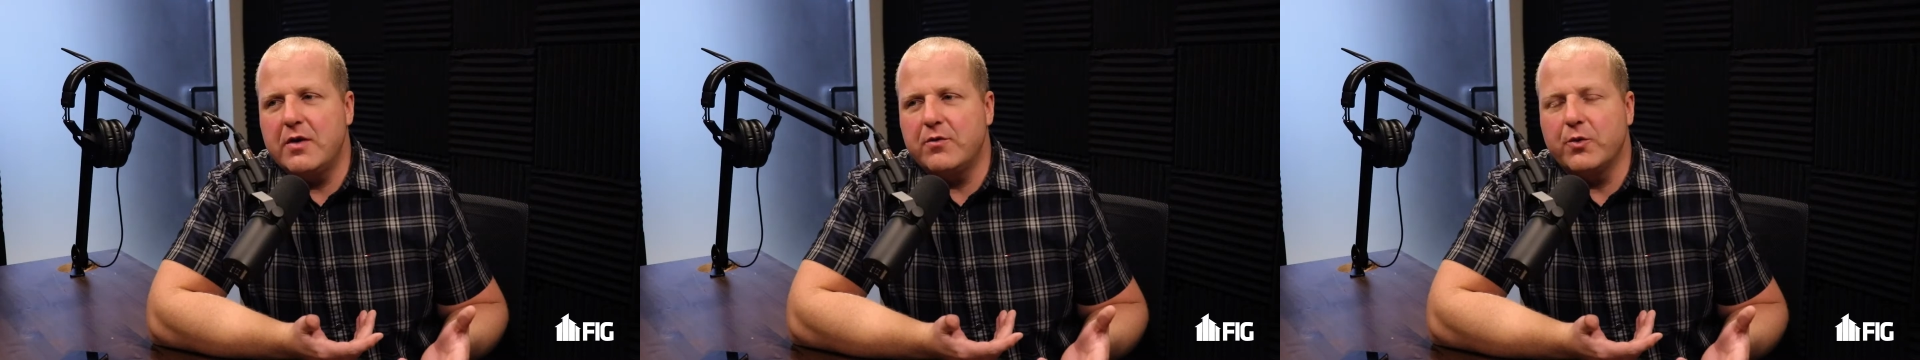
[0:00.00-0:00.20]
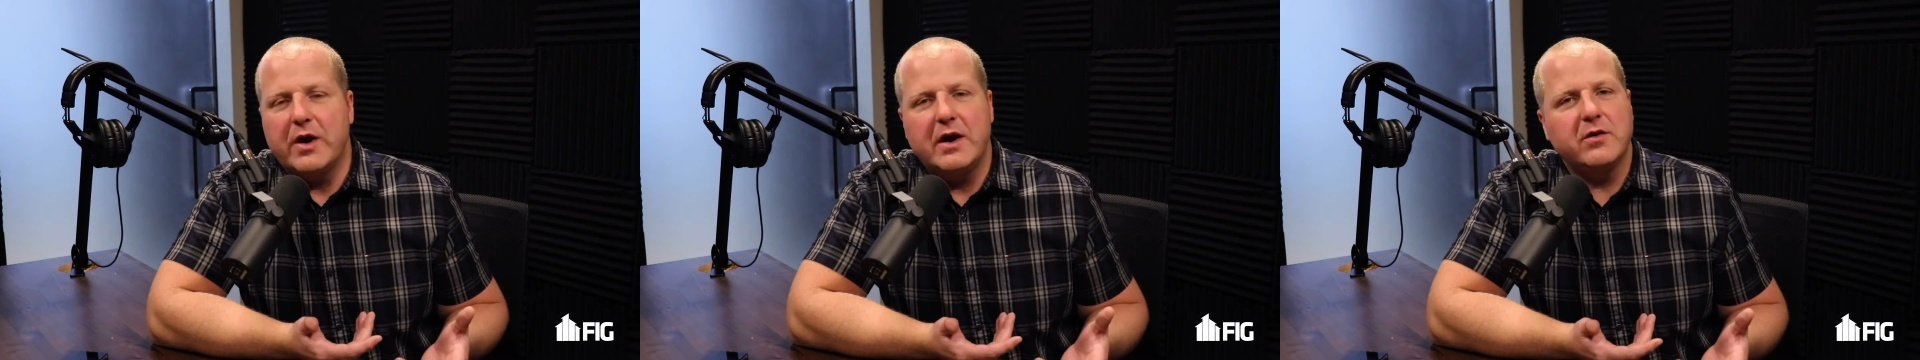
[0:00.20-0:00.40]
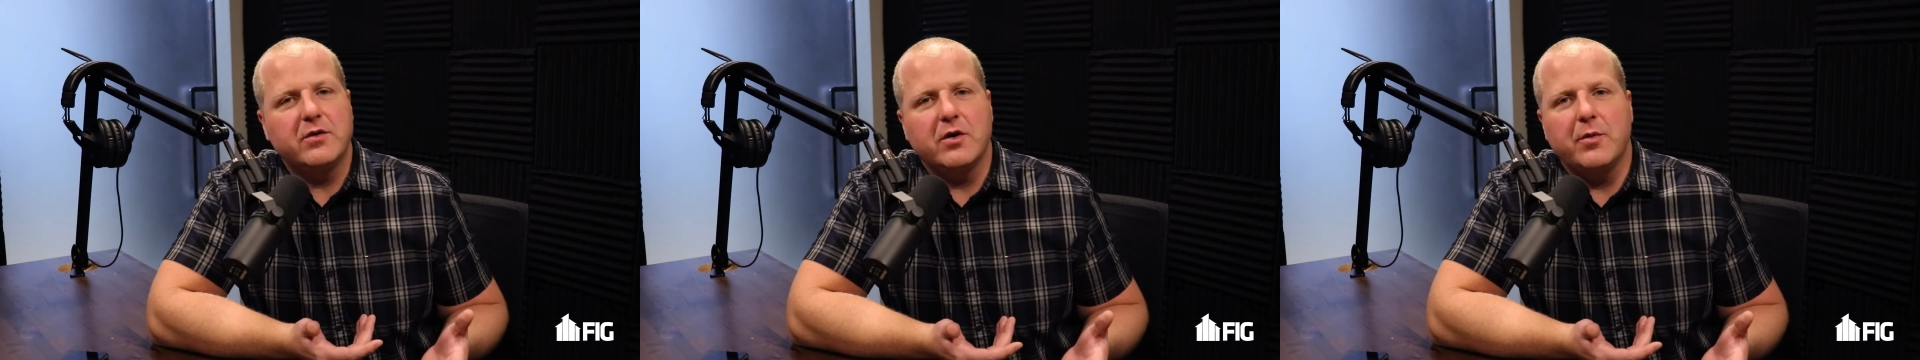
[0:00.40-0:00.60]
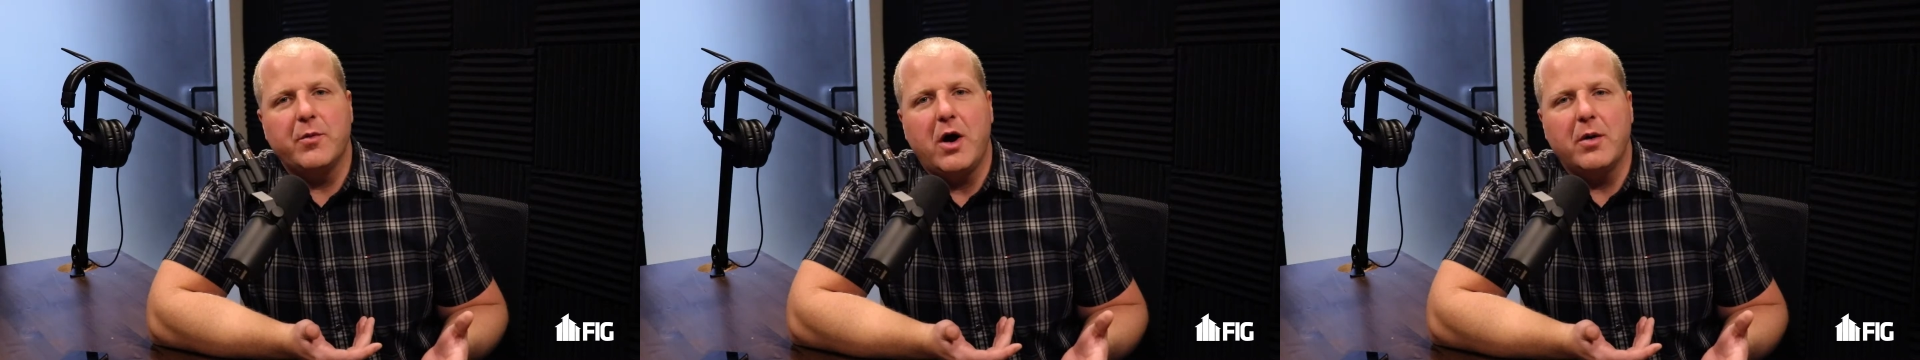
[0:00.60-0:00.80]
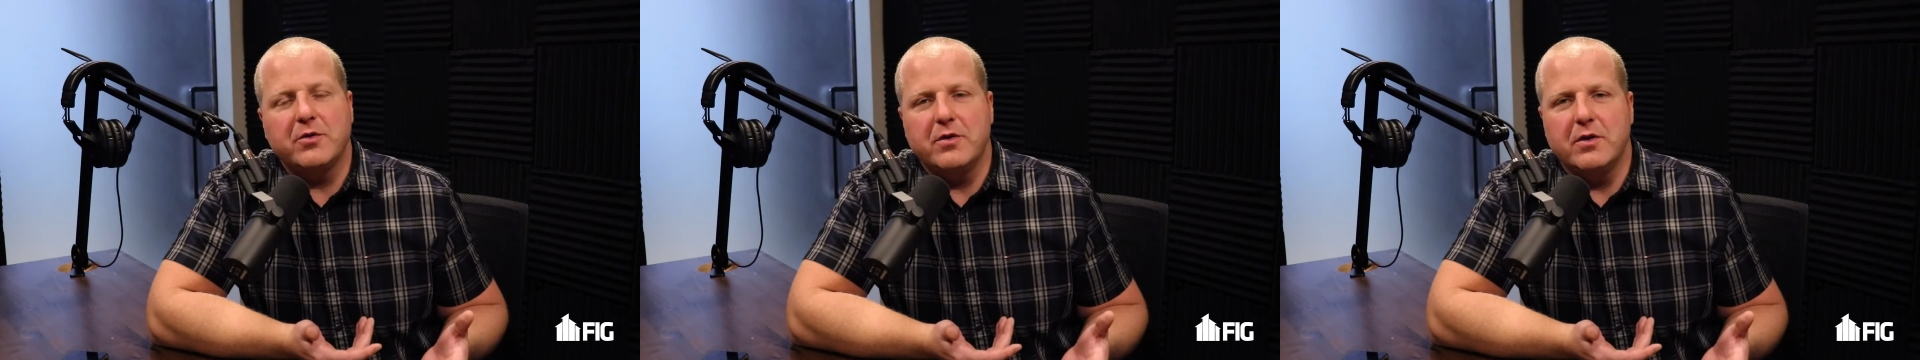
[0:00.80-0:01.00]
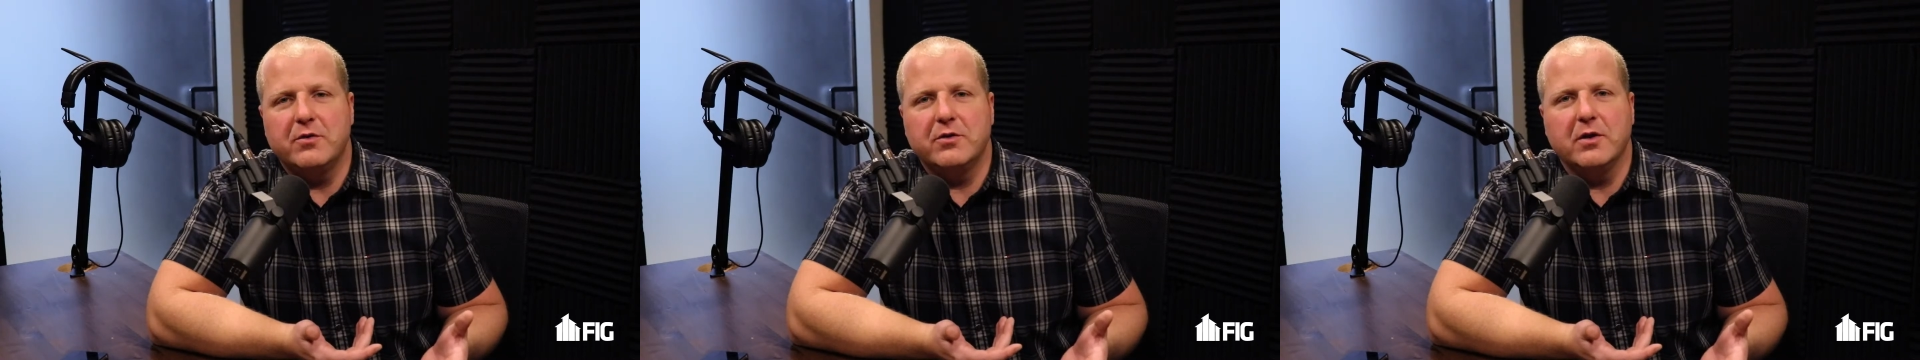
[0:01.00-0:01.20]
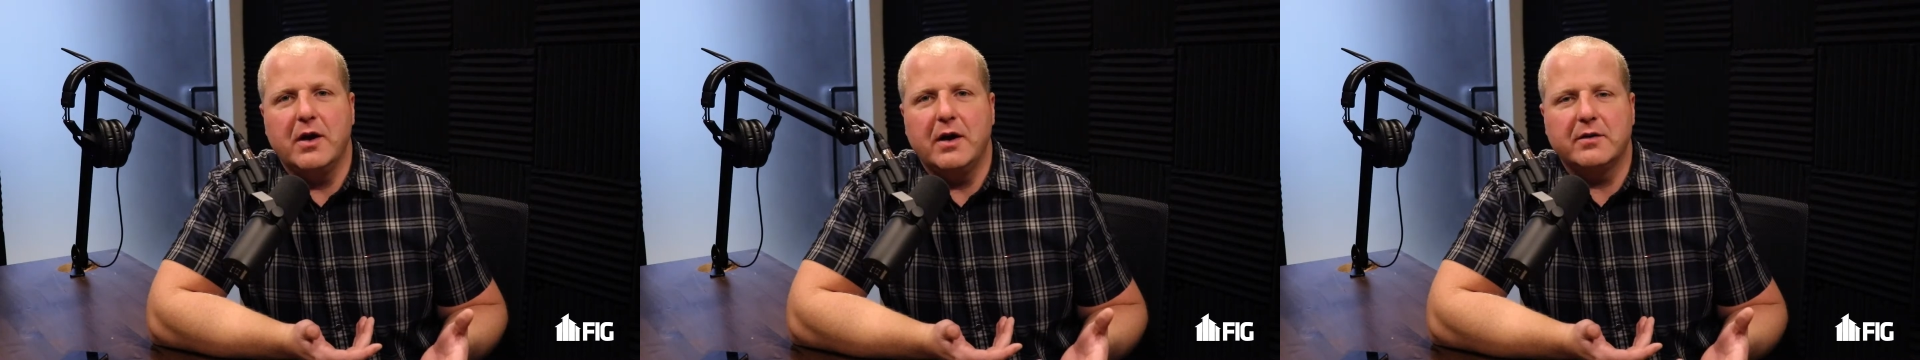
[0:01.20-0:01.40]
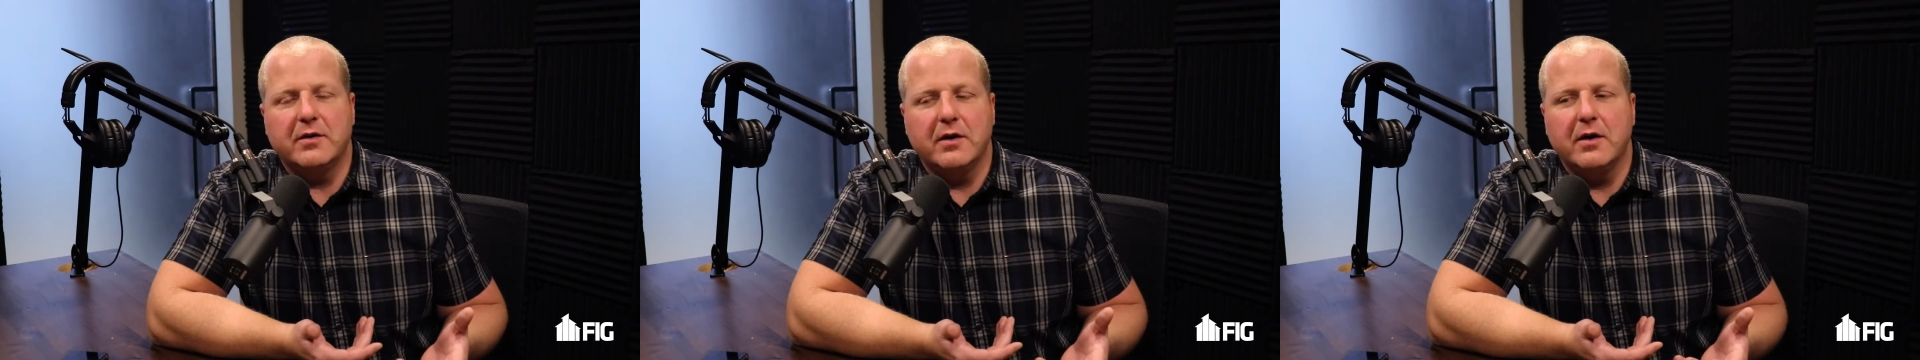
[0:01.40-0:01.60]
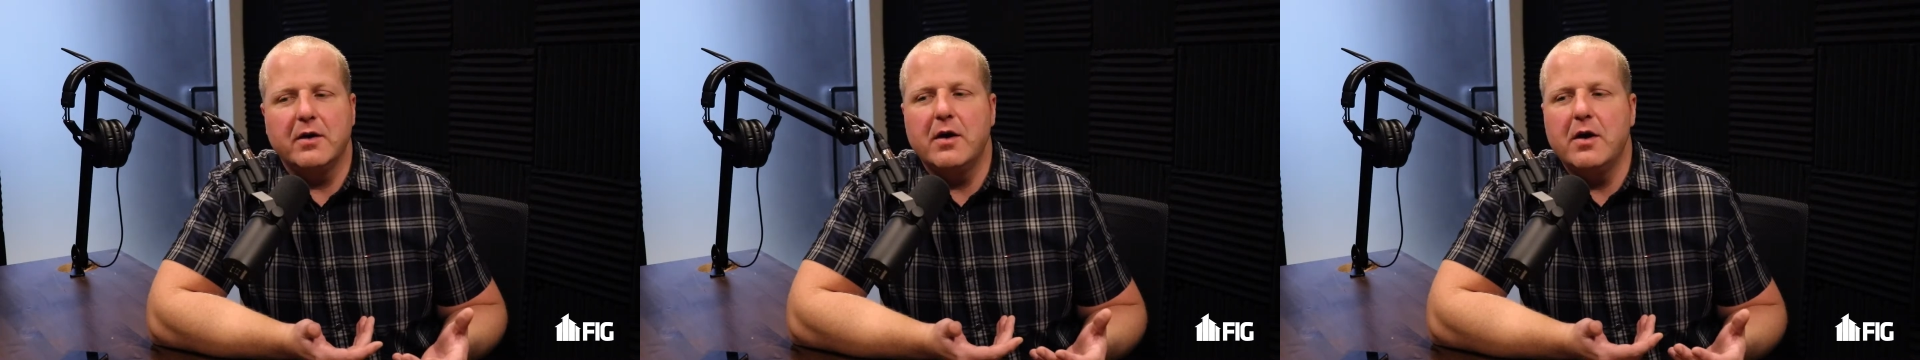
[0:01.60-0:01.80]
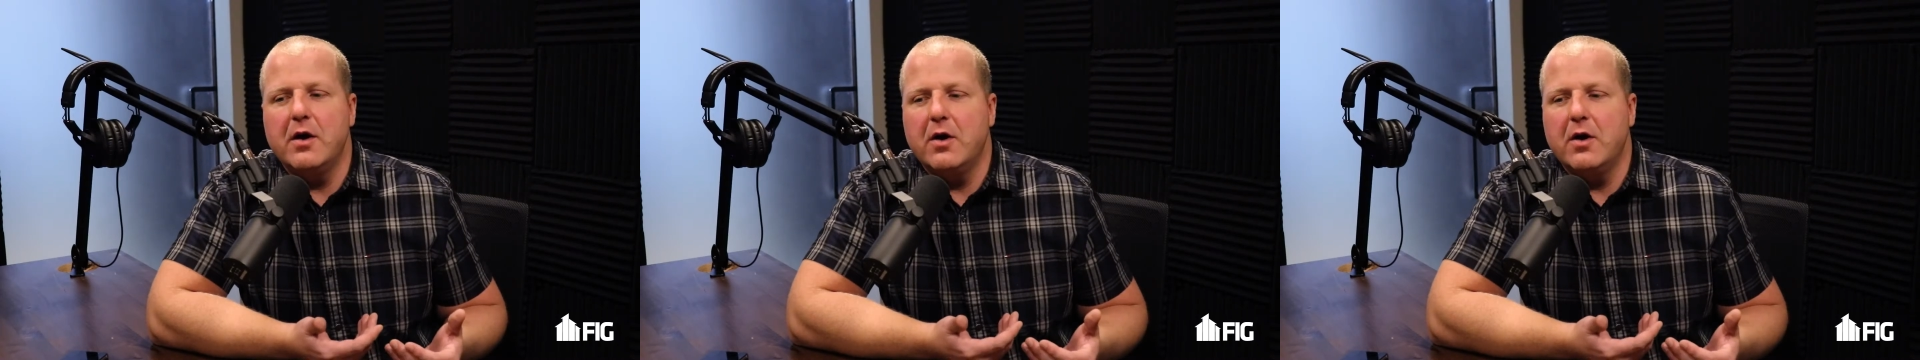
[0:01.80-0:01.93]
have a rate term option that you've selected,